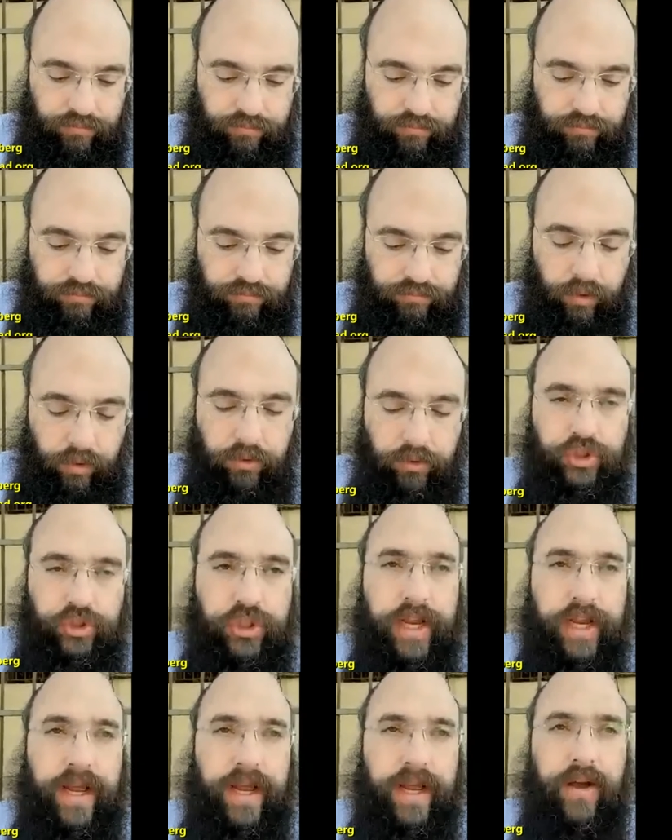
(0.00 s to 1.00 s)

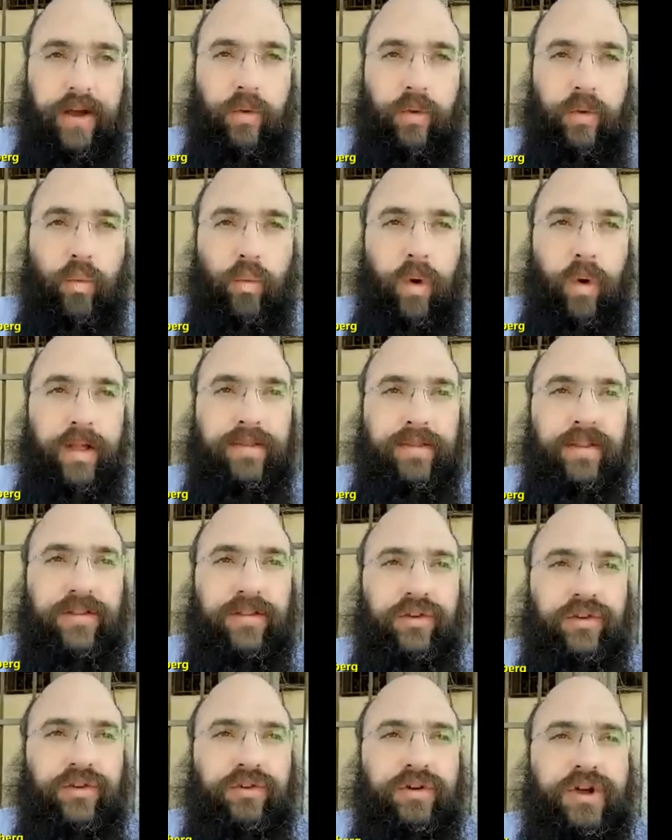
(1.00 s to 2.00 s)
Moshe wanted
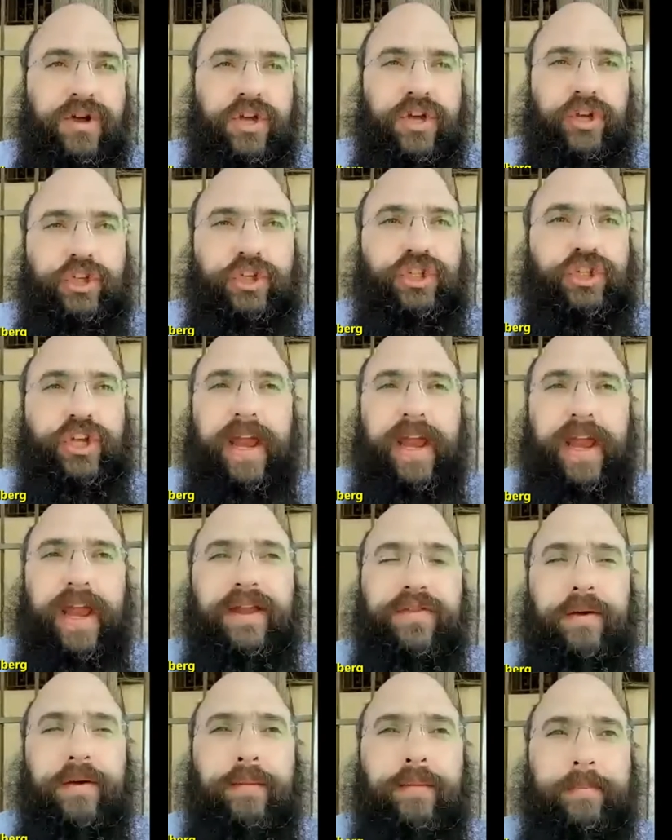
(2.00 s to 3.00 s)
to shake
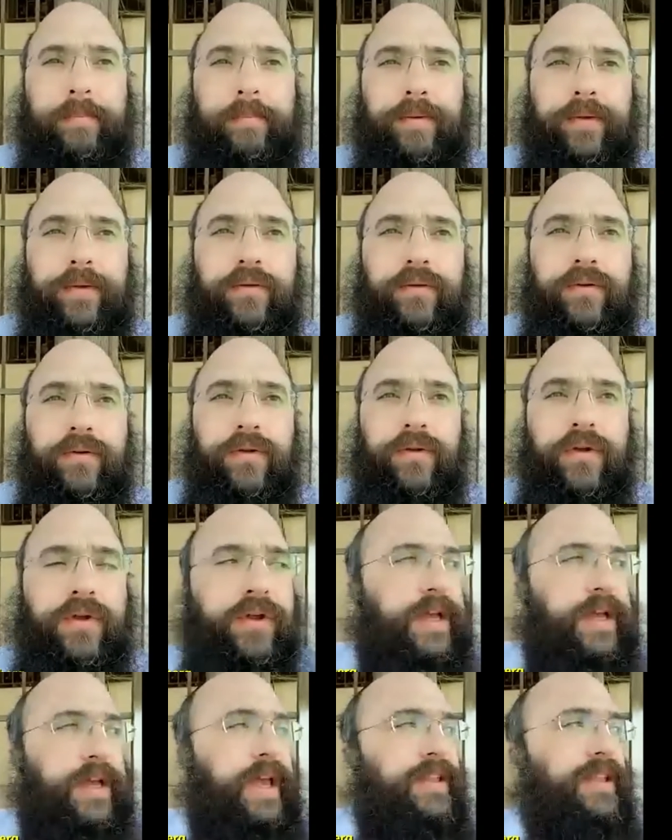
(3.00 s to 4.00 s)
them up.
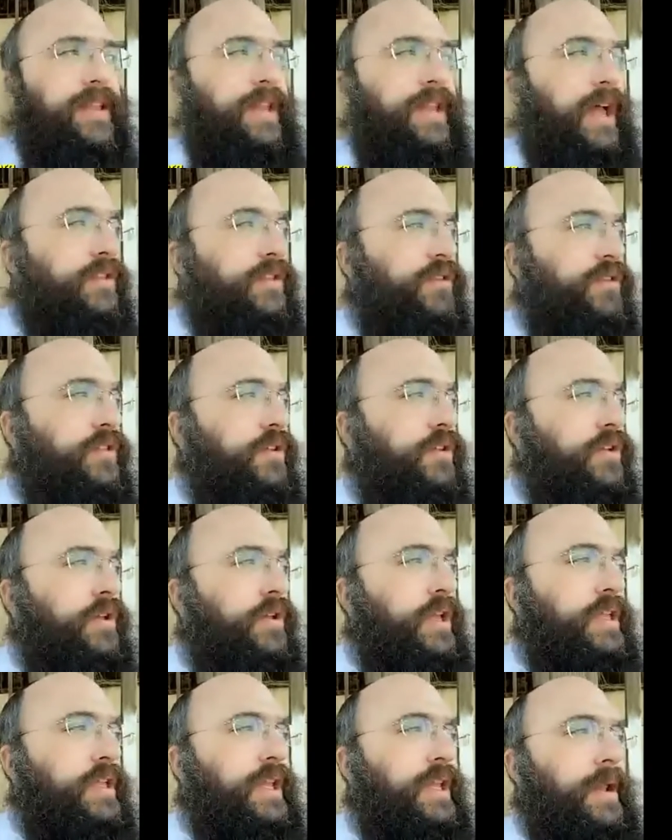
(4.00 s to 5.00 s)
He did not
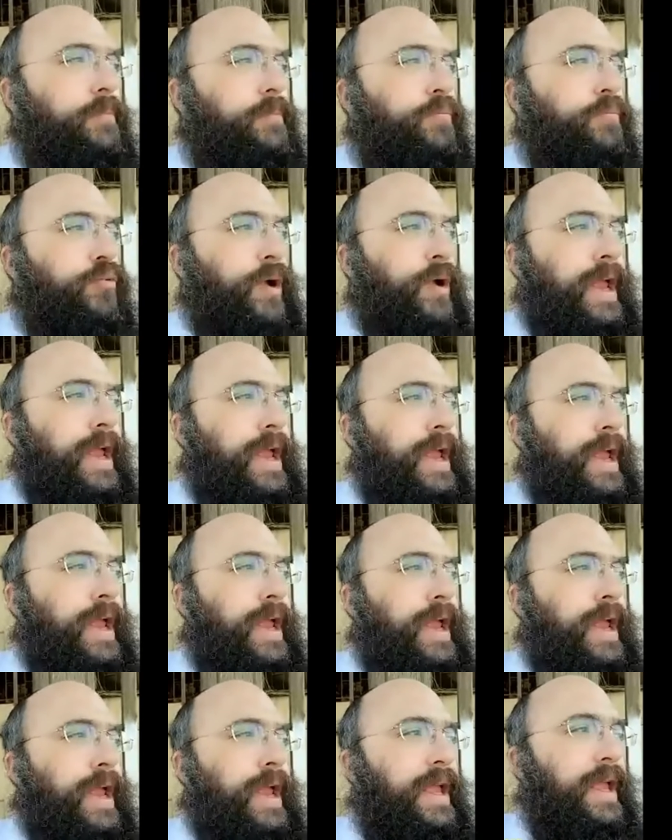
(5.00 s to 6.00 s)
break
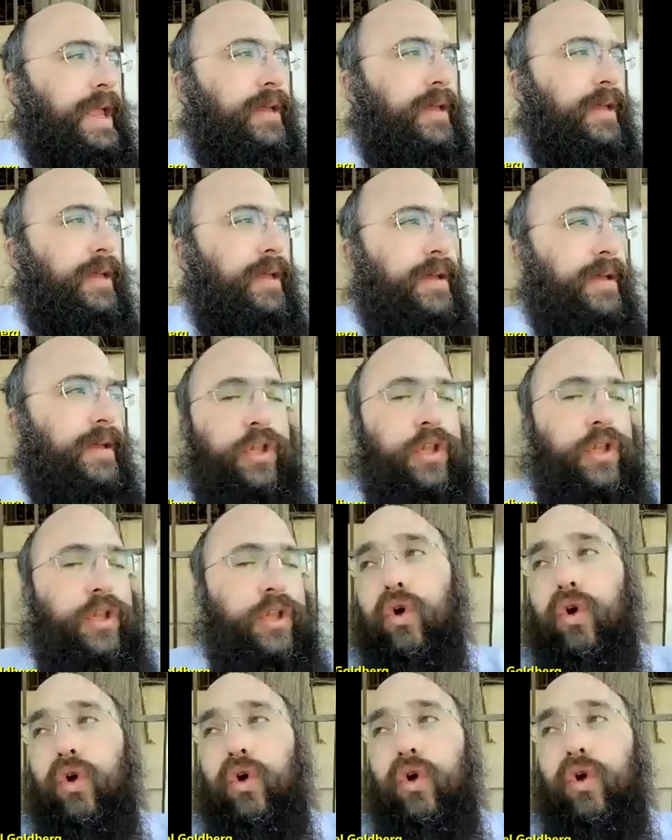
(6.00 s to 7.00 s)
the
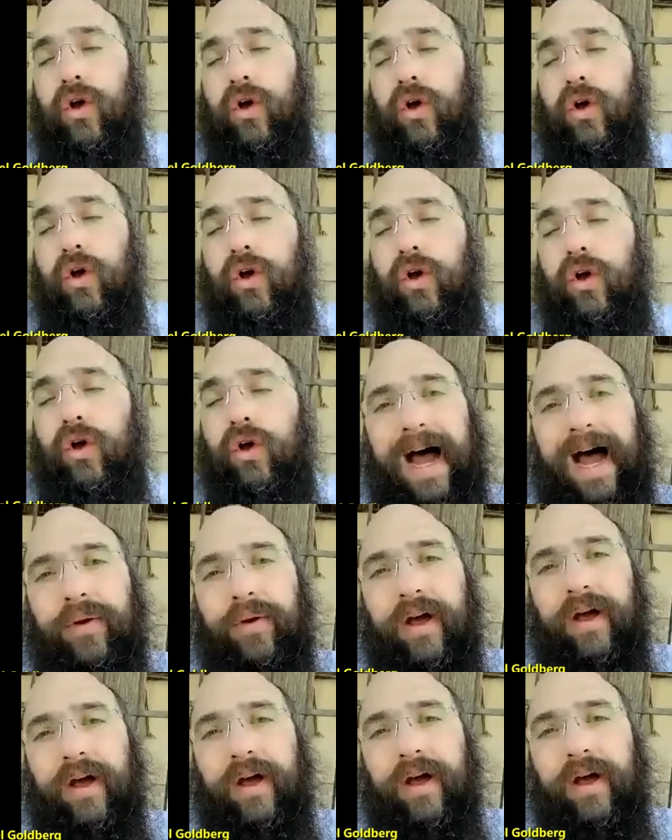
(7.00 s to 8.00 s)
luchot out of
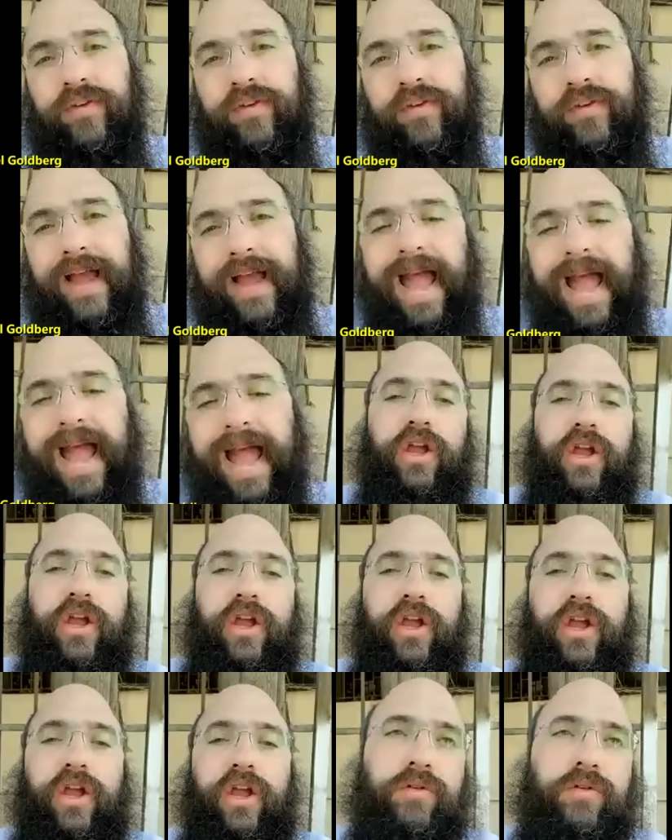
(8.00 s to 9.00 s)
anger.
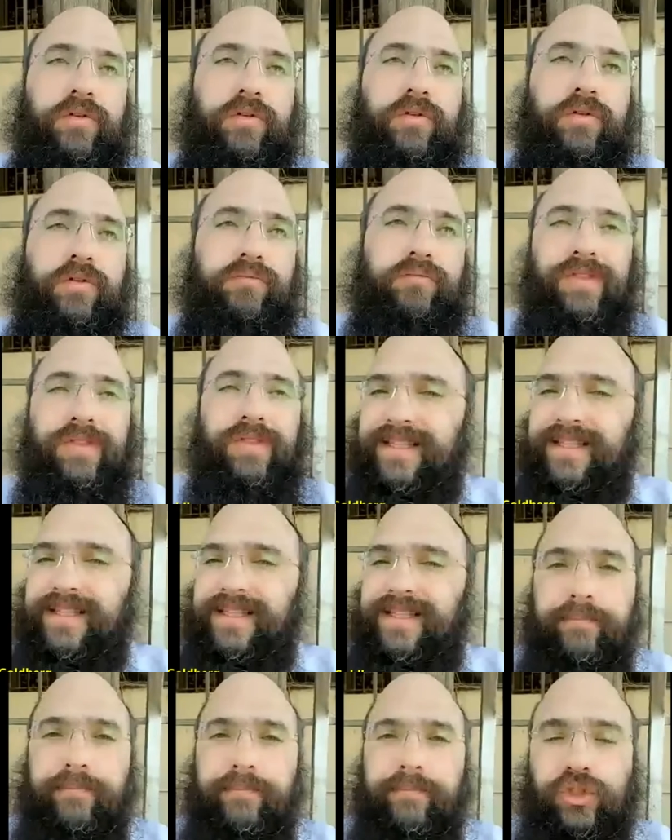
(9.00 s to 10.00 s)
That's not
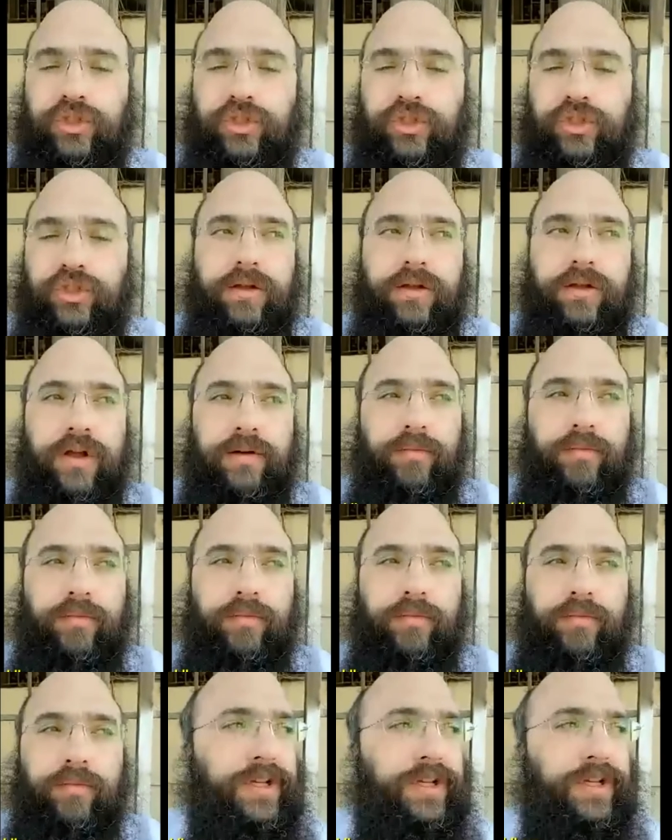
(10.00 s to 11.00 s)
Moshe. Moshe
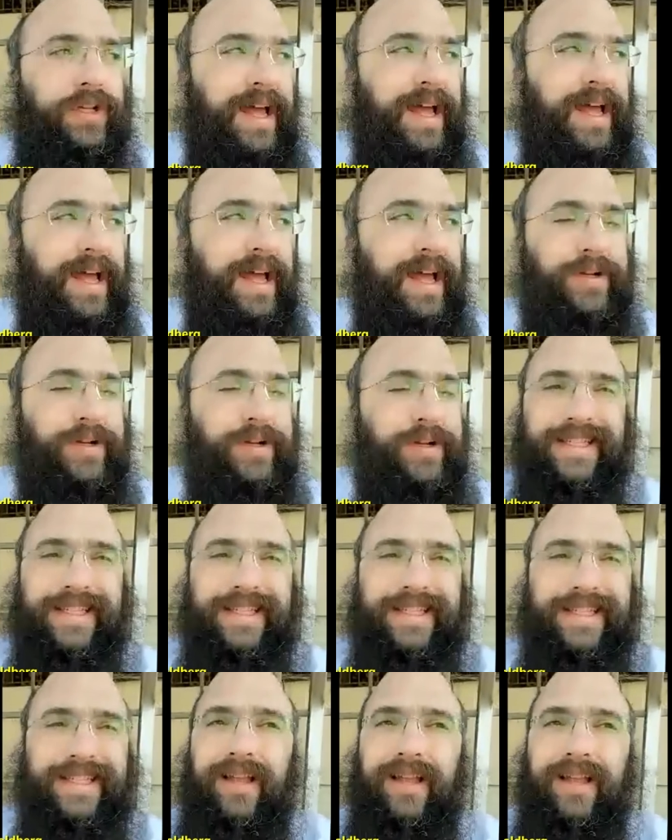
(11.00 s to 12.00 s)
is not a person that
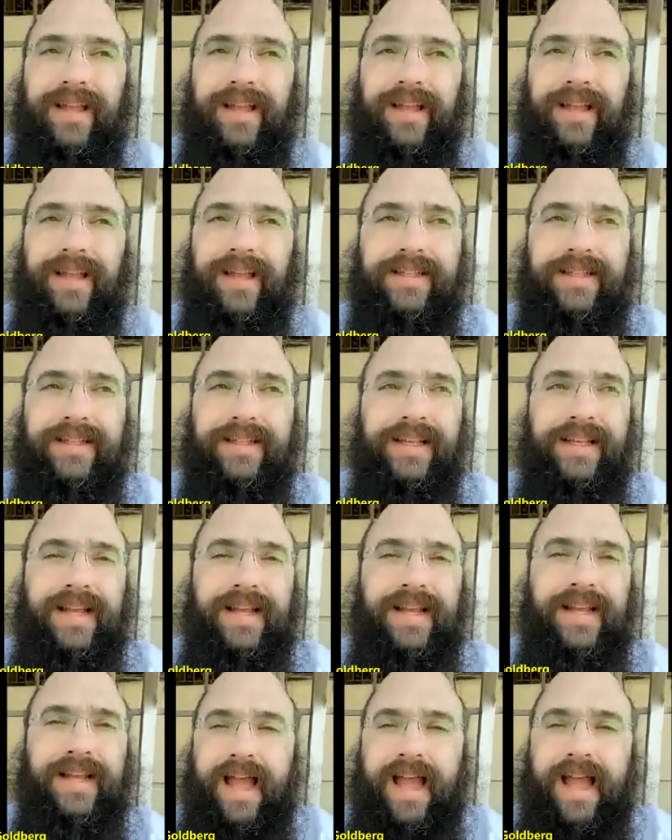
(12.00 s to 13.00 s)
does things
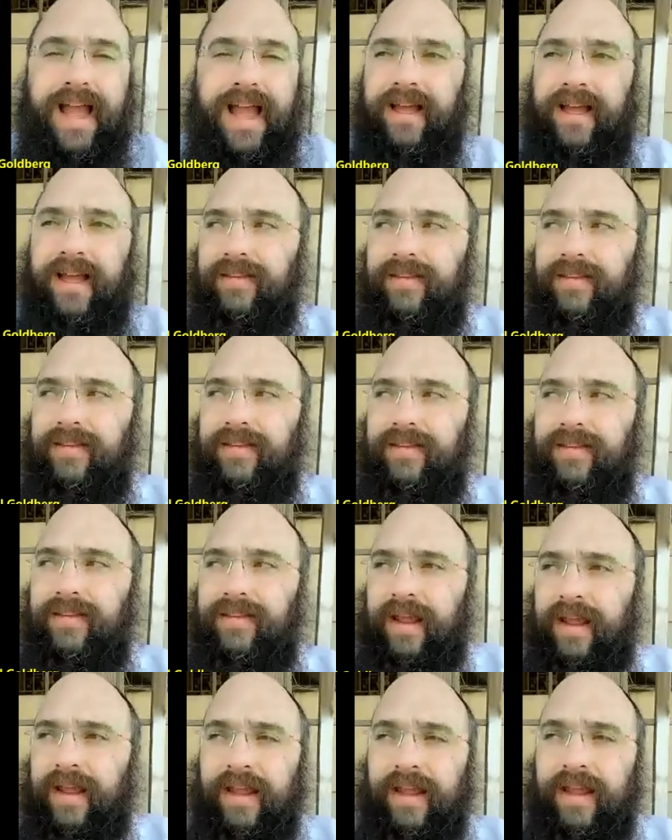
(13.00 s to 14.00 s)
at
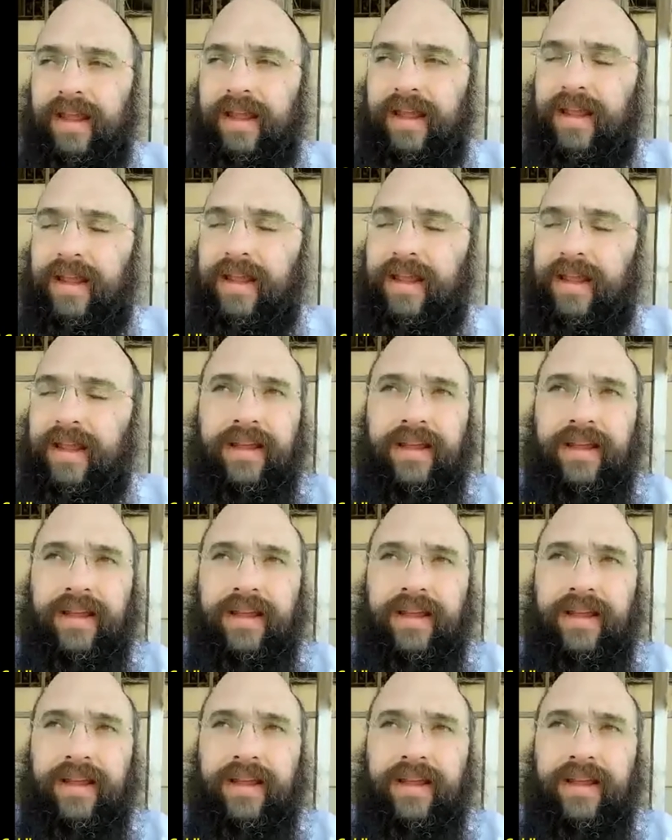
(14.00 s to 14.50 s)
a